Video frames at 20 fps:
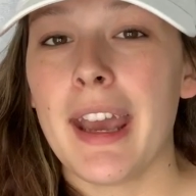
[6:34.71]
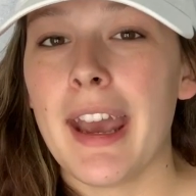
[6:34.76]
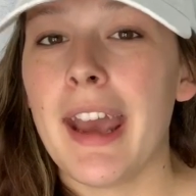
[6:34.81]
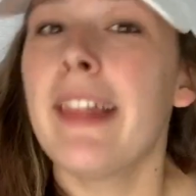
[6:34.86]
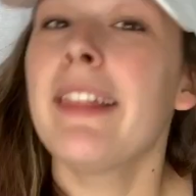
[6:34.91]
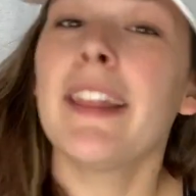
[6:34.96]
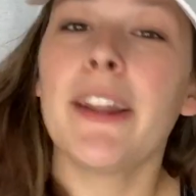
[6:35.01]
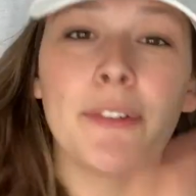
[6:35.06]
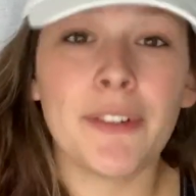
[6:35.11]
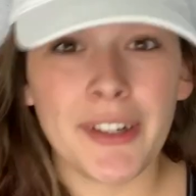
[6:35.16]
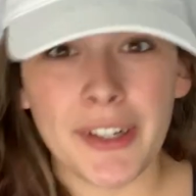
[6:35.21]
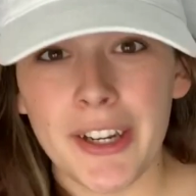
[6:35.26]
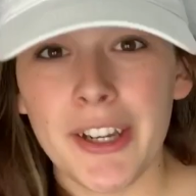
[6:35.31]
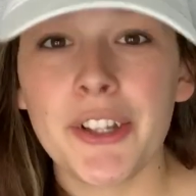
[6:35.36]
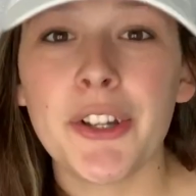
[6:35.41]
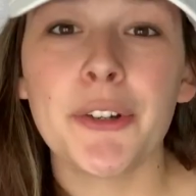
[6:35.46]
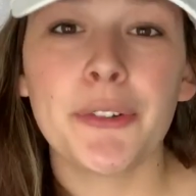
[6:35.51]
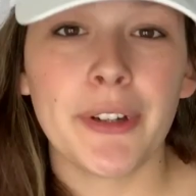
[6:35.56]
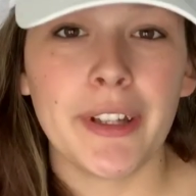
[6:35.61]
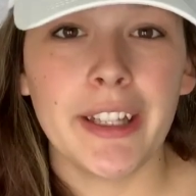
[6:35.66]
And then we're going
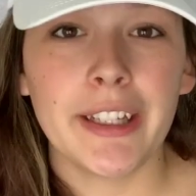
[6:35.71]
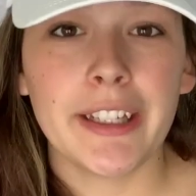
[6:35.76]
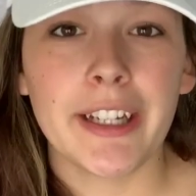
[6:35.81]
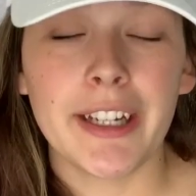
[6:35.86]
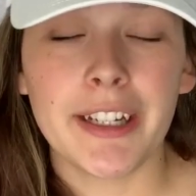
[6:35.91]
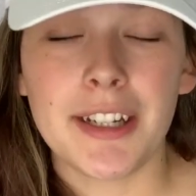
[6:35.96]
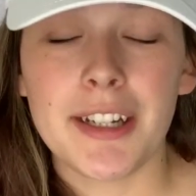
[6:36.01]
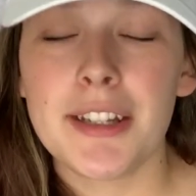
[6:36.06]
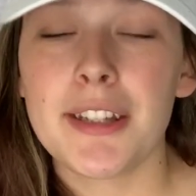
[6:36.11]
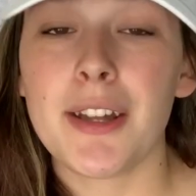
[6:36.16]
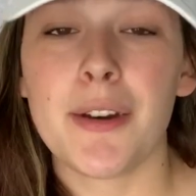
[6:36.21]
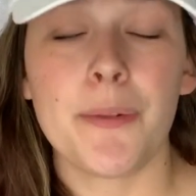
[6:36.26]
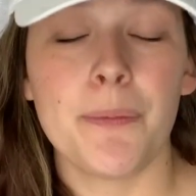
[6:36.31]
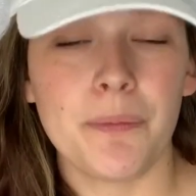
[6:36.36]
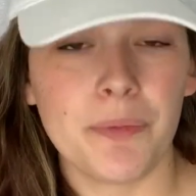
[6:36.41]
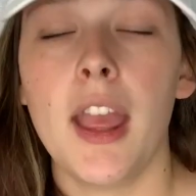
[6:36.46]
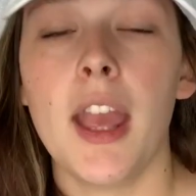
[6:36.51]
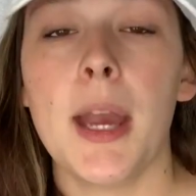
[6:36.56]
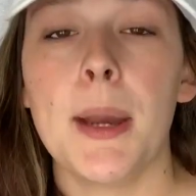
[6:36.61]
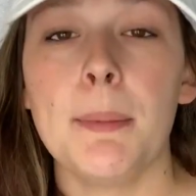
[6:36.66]
to go really good. So,
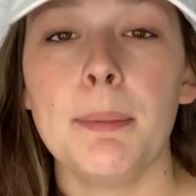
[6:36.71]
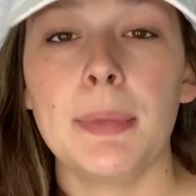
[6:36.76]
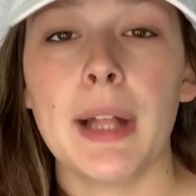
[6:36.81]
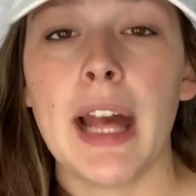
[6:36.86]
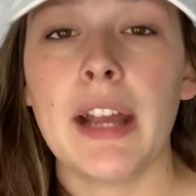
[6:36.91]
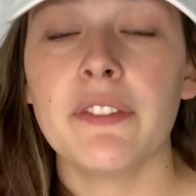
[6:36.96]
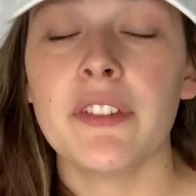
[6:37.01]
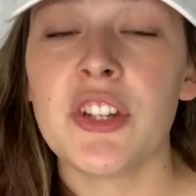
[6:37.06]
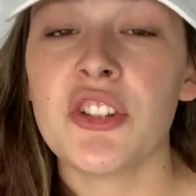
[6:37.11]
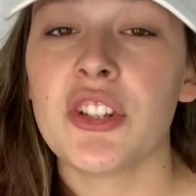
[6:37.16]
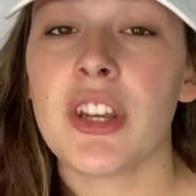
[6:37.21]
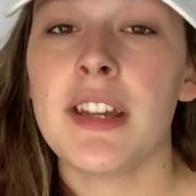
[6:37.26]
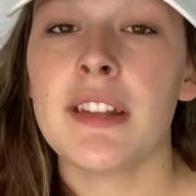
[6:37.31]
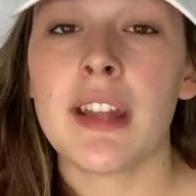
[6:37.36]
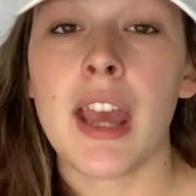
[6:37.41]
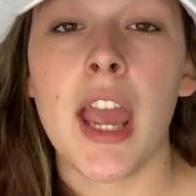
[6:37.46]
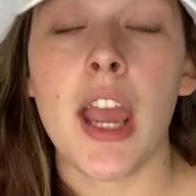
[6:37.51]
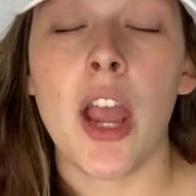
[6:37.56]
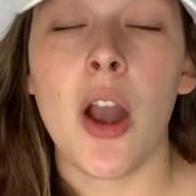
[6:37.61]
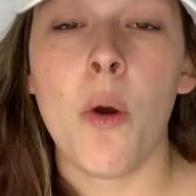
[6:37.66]
Blackfish is
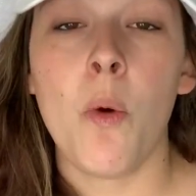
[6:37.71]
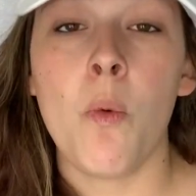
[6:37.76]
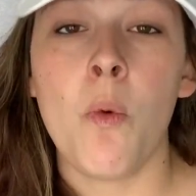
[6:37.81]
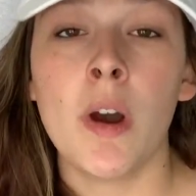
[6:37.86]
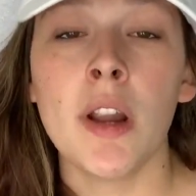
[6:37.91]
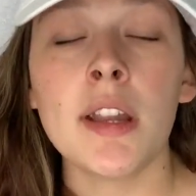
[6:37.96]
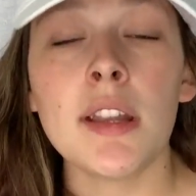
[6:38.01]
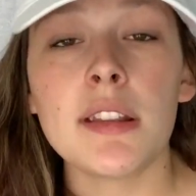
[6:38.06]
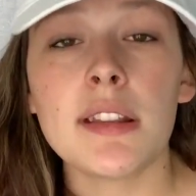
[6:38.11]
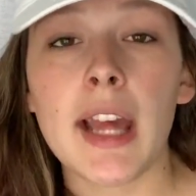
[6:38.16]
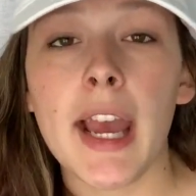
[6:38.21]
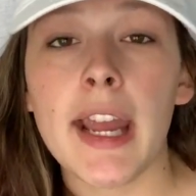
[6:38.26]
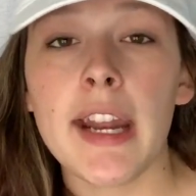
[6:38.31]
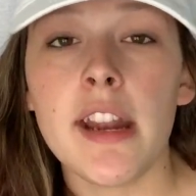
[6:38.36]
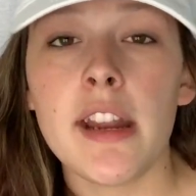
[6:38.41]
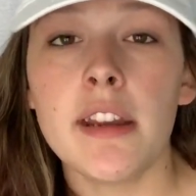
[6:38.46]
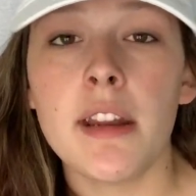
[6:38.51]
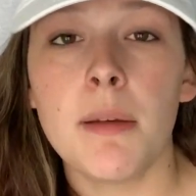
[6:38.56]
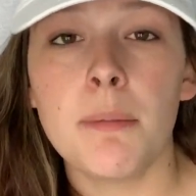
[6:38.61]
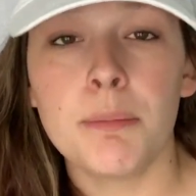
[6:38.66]
a
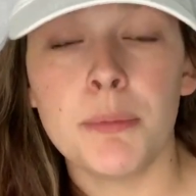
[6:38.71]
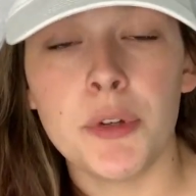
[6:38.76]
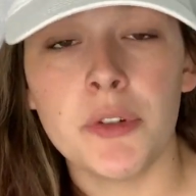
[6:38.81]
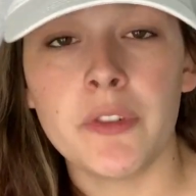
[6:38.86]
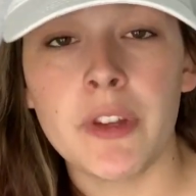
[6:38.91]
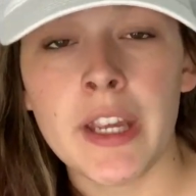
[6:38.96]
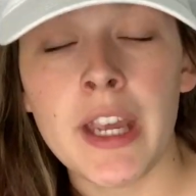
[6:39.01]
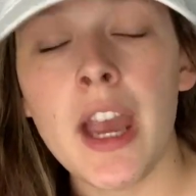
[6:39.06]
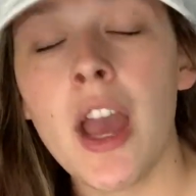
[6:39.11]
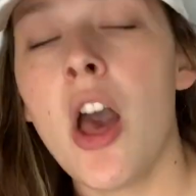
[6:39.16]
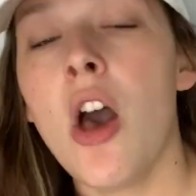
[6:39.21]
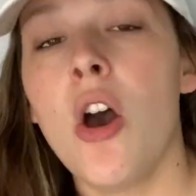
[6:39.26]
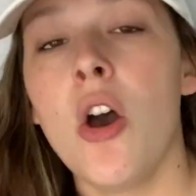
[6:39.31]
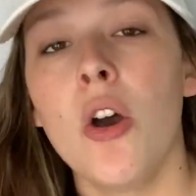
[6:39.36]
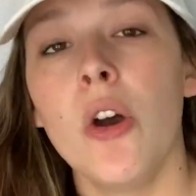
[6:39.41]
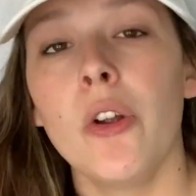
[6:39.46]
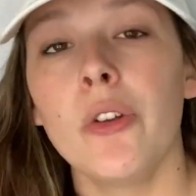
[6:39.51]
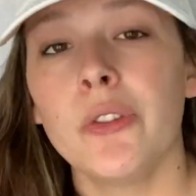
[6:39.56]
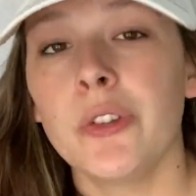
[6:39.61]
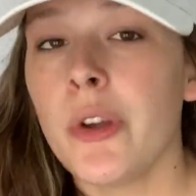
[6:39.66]
one-sided movie.
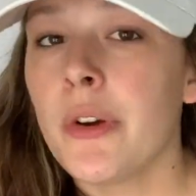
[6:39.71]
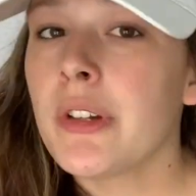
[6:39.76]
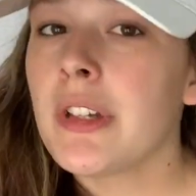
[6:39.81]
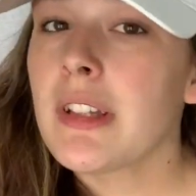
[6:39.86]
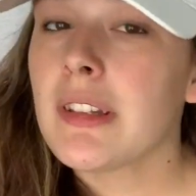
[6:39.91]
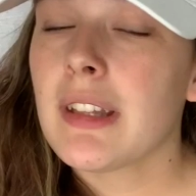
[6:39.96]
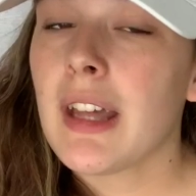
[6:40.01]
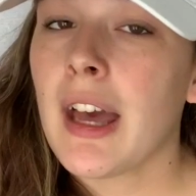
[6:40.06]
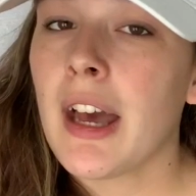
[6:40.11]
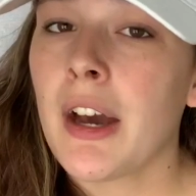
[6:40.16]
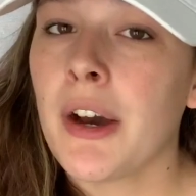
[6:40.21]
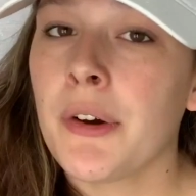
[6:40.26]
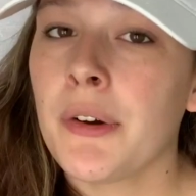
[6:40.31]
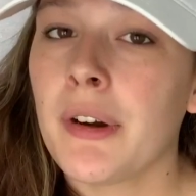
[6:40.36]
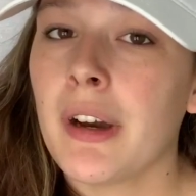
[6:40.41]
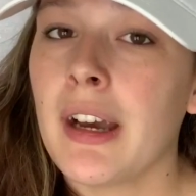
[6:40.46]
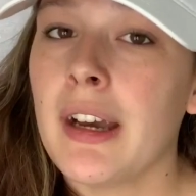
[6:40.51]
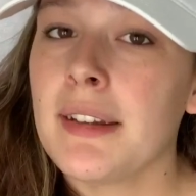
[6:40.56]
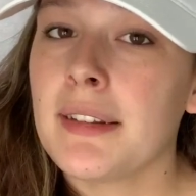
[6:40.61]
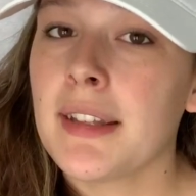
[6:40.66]
Notice how
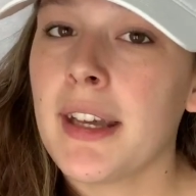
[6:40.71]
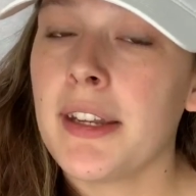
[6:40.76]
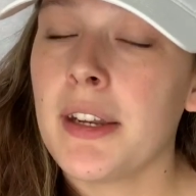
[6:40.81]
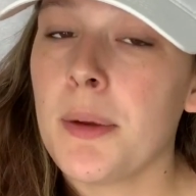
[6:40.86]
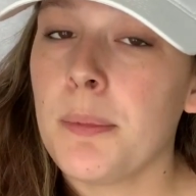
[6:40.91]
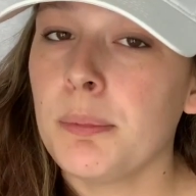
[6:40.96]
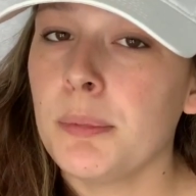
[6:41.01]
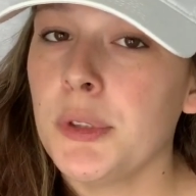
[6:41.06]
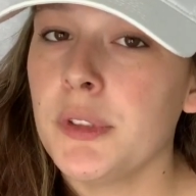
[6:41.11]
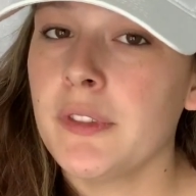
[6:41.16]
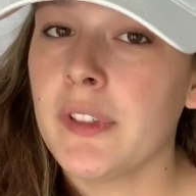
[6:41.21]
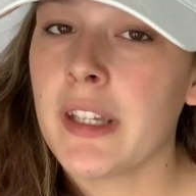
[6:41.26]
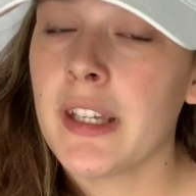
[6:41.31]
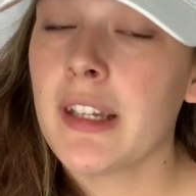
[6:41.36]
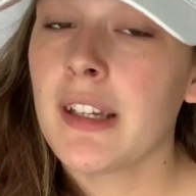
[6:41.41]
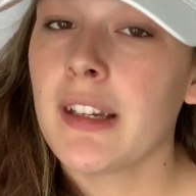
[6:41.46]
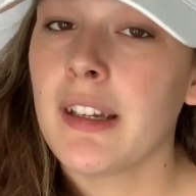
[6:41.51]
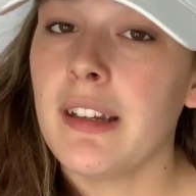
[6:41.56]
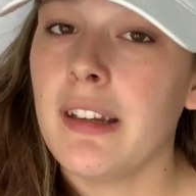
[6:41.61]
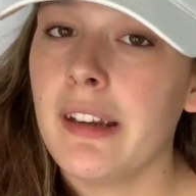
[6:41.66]
I said
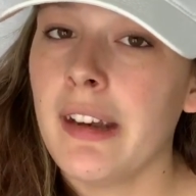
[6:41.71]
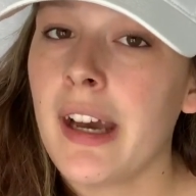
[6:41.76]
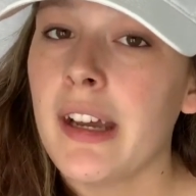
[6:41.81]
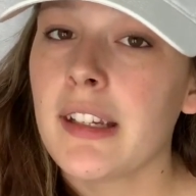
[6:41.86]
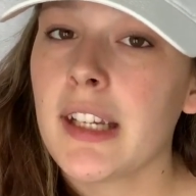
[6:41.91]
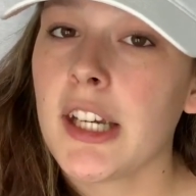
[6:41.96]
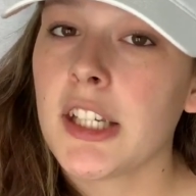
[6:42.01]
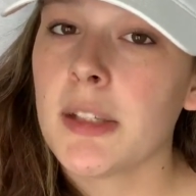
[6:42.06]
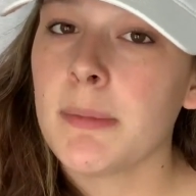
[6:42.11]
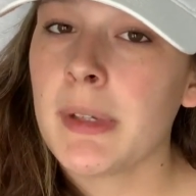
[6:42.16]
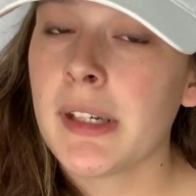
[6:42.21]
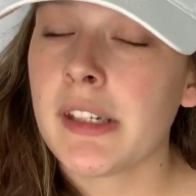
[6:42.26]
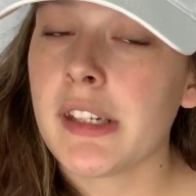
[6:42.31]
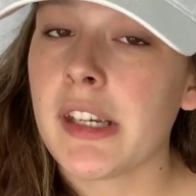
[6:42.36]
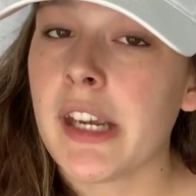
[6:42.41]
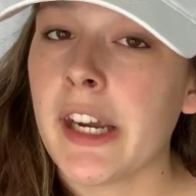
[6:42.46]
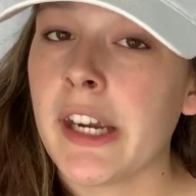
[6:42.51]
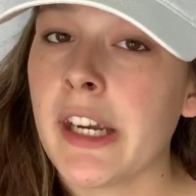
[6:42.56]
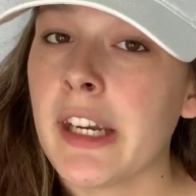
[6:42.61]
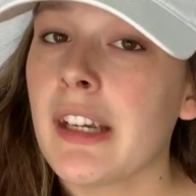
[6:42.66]
movie, not
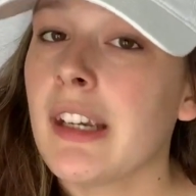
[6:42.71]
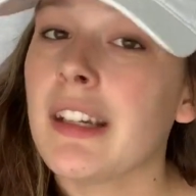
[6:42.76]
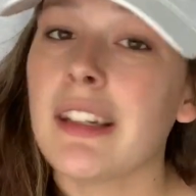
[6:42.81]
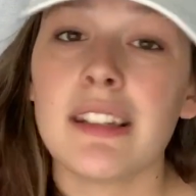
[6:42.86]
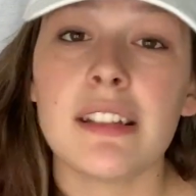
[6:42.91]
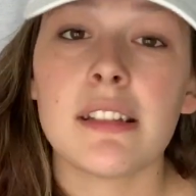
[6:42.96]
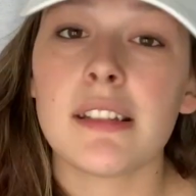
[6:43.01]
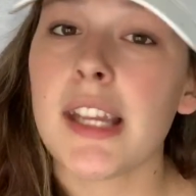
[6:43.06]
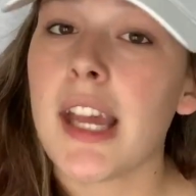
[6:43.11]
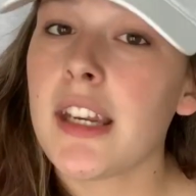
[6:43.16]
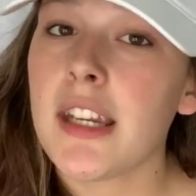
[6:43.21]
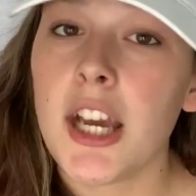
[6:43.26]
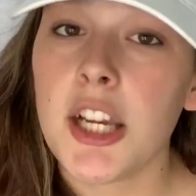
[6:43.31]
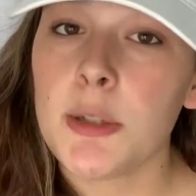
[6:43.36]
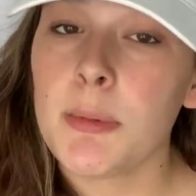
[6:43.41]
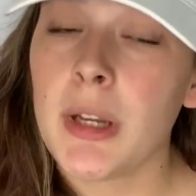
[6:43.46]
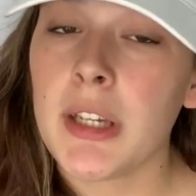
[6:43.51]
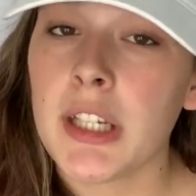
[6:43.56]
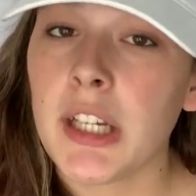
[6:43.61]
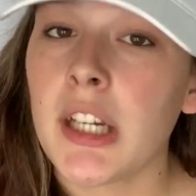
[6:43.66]
documentary. It's not a
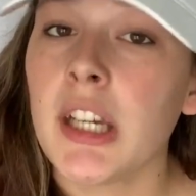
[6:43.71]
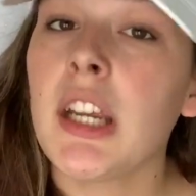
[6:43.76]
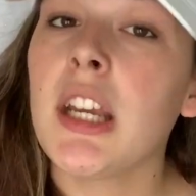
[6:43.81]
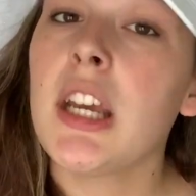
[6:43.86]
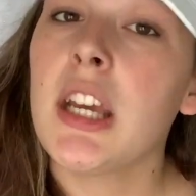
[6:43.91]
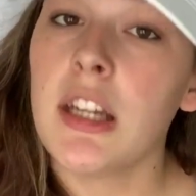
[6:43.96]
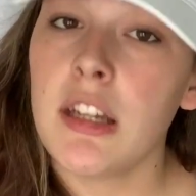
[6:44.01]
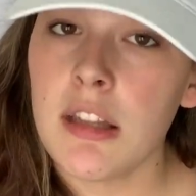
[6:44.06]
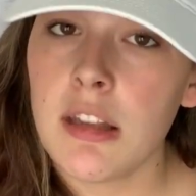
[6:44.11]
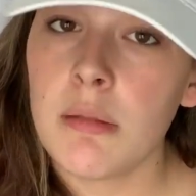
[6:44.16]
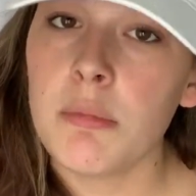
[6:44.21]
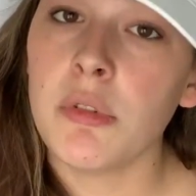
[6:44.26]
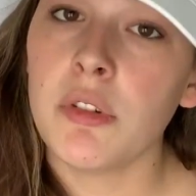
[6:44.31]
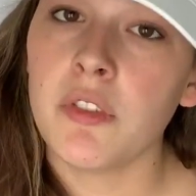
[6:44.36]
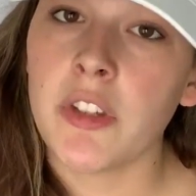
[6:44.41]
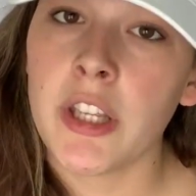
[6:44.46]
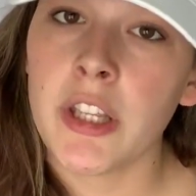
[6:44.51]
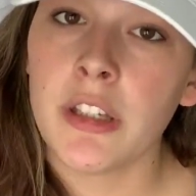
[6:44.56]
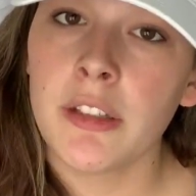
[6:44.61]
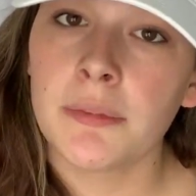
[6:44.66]
documentary. It is a
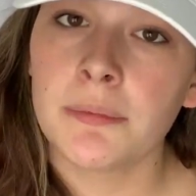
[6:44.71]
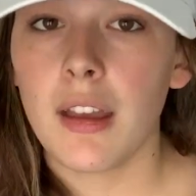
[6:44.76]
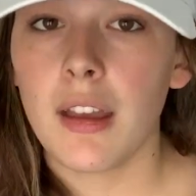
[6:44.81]
movie.